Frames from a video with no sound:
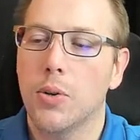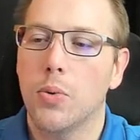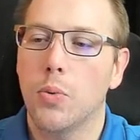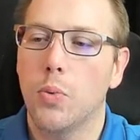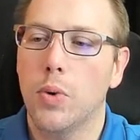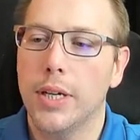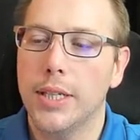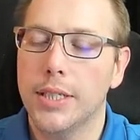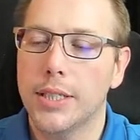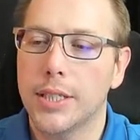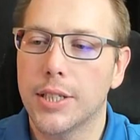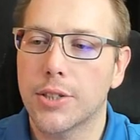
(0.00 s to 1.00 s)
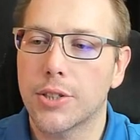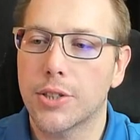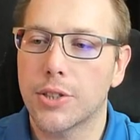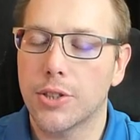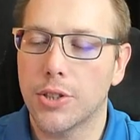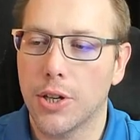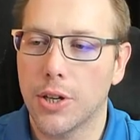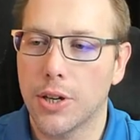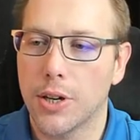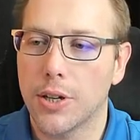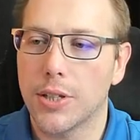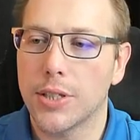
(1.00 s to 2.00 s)
What is this
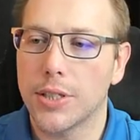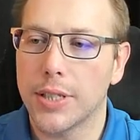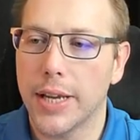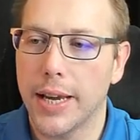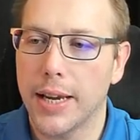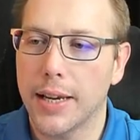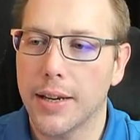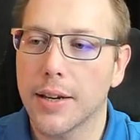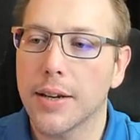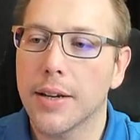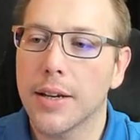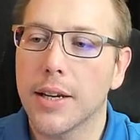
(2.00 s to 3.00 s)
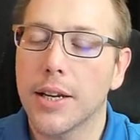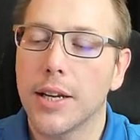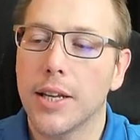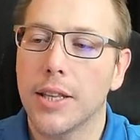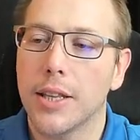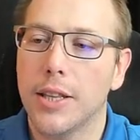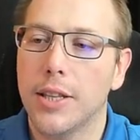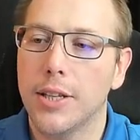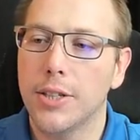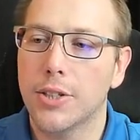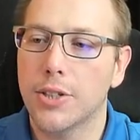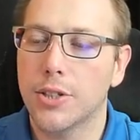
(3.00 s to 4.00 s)
star saying? This
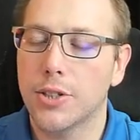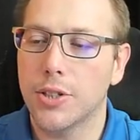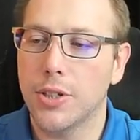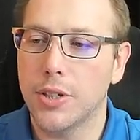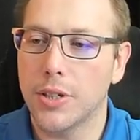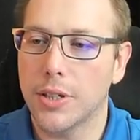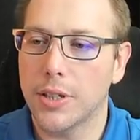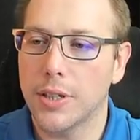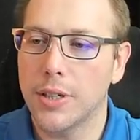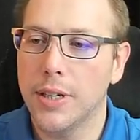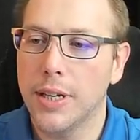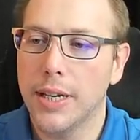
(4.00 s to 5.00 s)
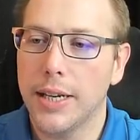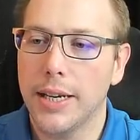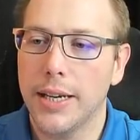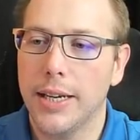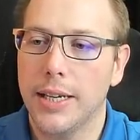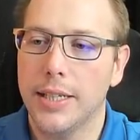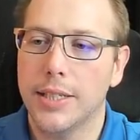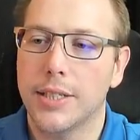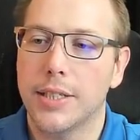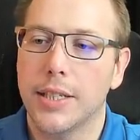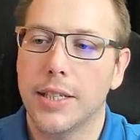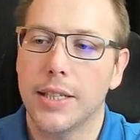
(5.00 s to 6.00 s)
star
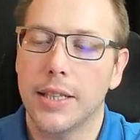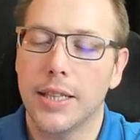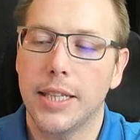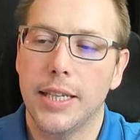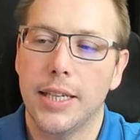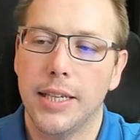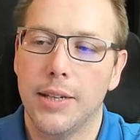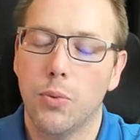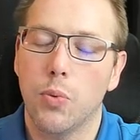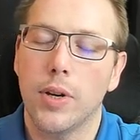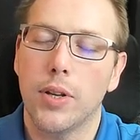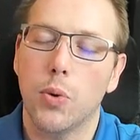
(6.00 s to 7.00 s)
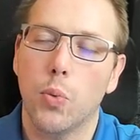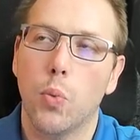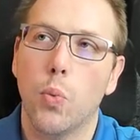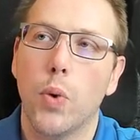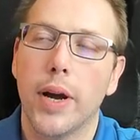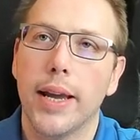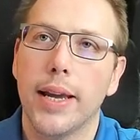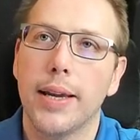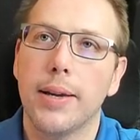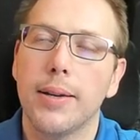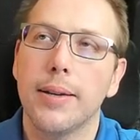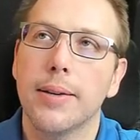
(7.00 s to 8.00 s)
is the
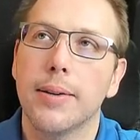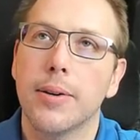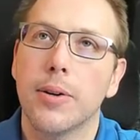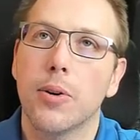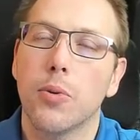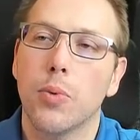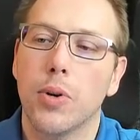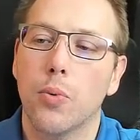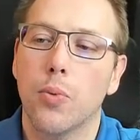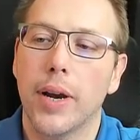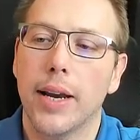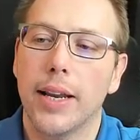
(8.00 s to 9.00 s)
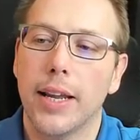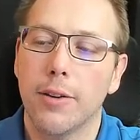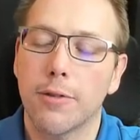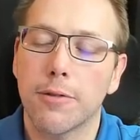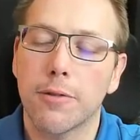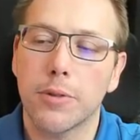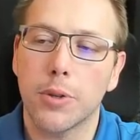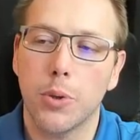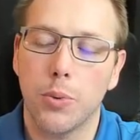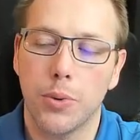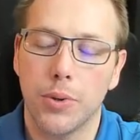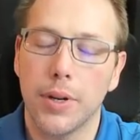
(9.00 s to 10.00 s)
way we write a
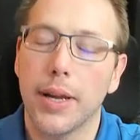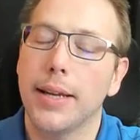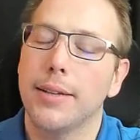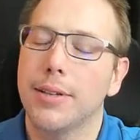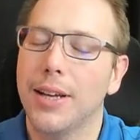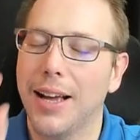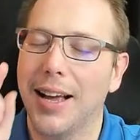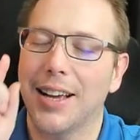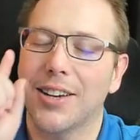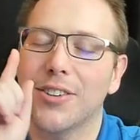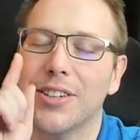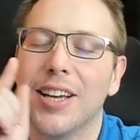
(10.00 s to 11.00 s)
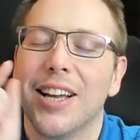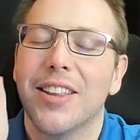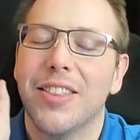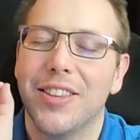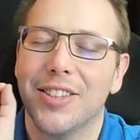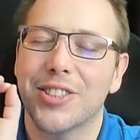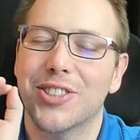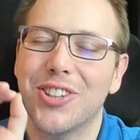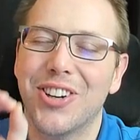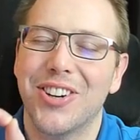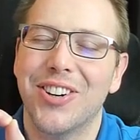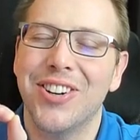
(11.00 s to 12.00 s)
float, the
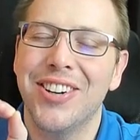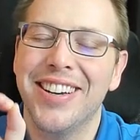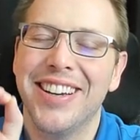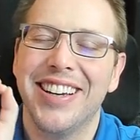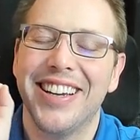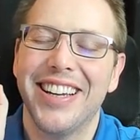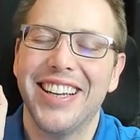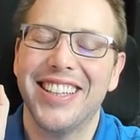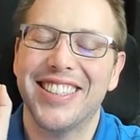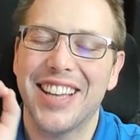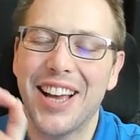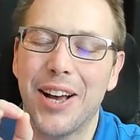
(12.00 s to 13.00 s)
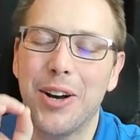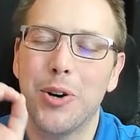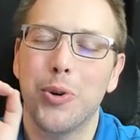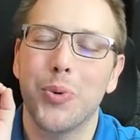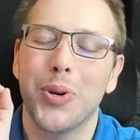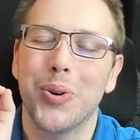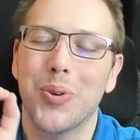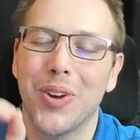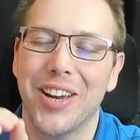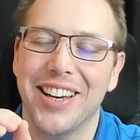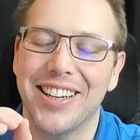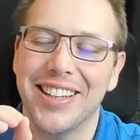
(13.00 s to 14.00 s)
star is how we
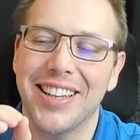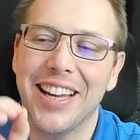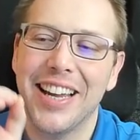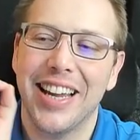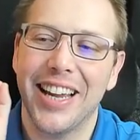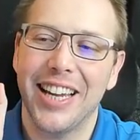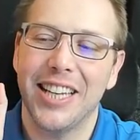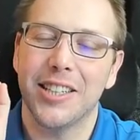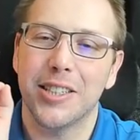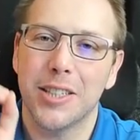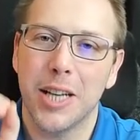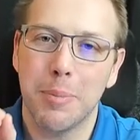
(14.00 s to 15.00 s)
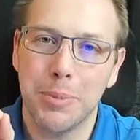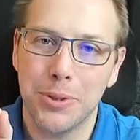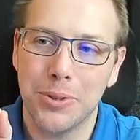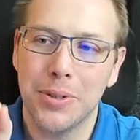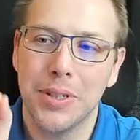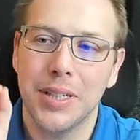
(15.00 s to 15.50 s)
write a tuple